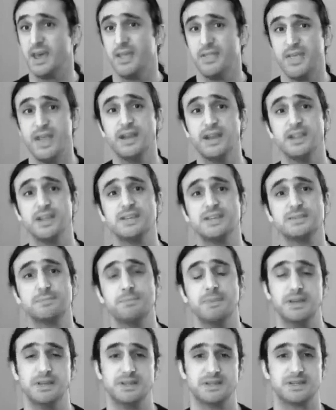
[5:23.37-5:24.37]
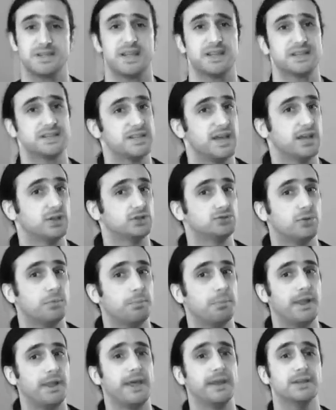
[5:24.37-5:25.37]
then this means that central
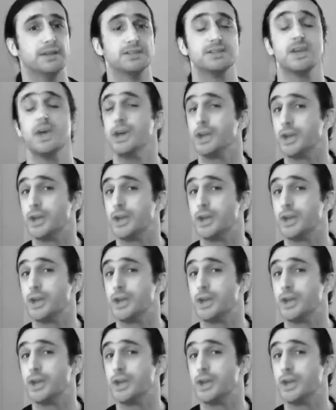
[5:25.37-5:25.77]
planners